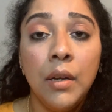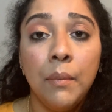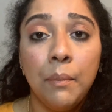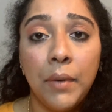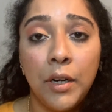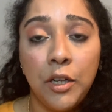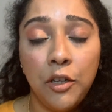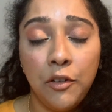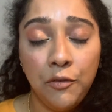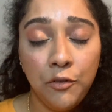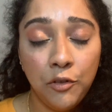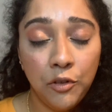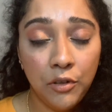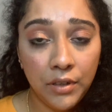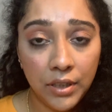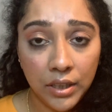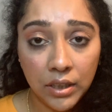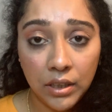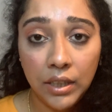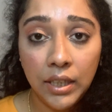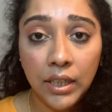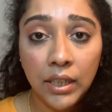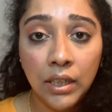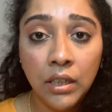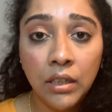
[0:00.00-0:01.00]
But if you
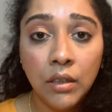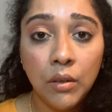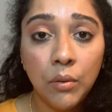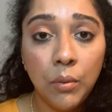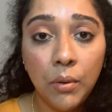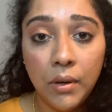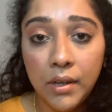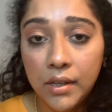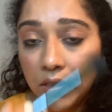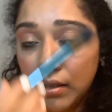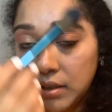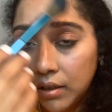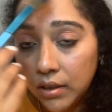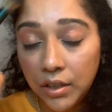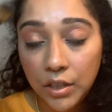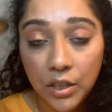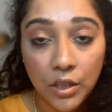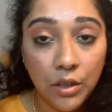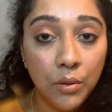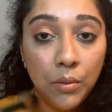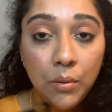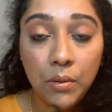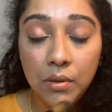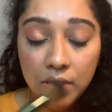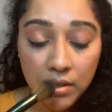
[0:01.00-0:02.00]
really want to
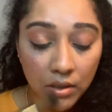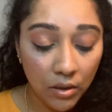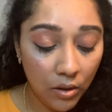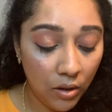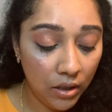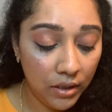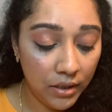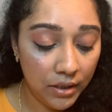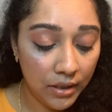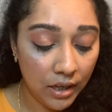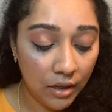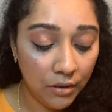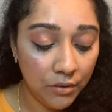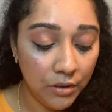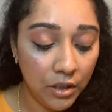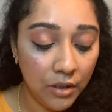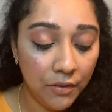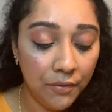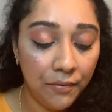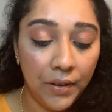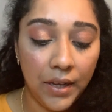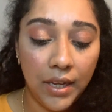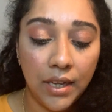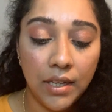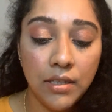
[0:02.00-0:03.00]
use all around your
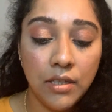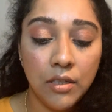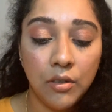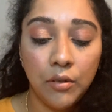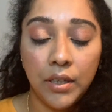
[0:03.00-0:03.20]
face,